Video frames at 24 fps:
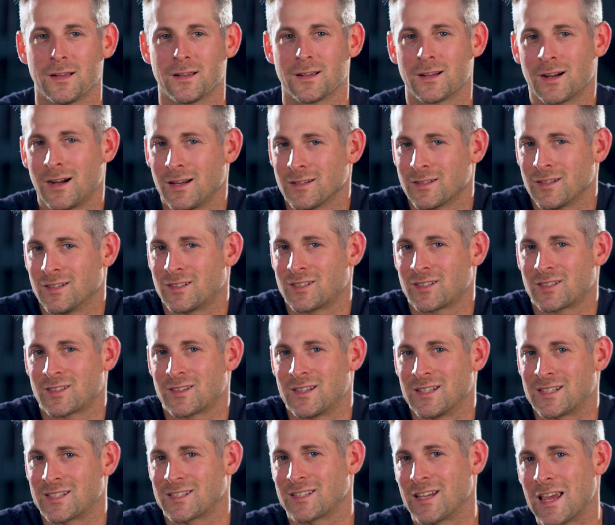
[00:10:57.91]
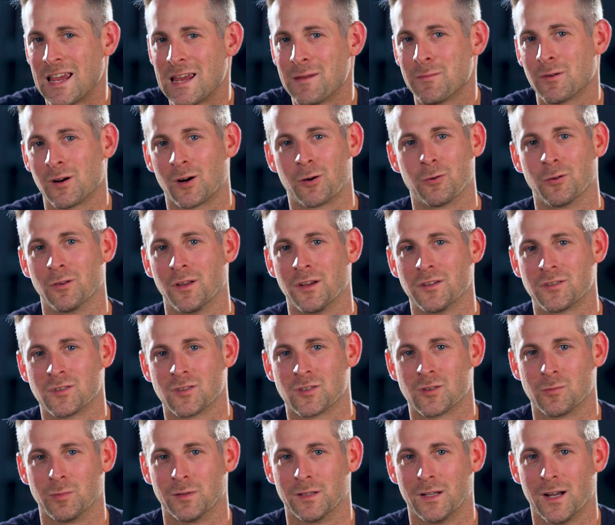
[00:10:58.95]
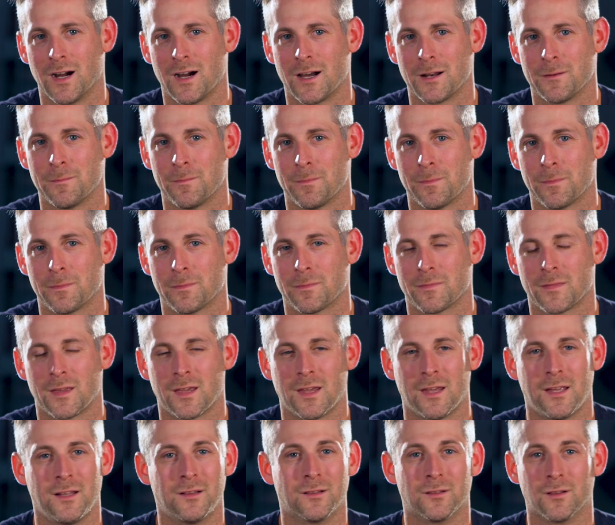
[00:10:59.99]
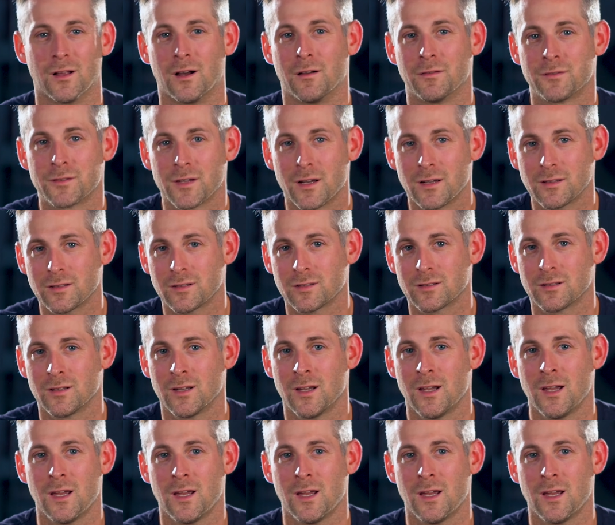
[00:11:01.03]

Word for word: Guys, it's the same in our relationship with God. He loves us.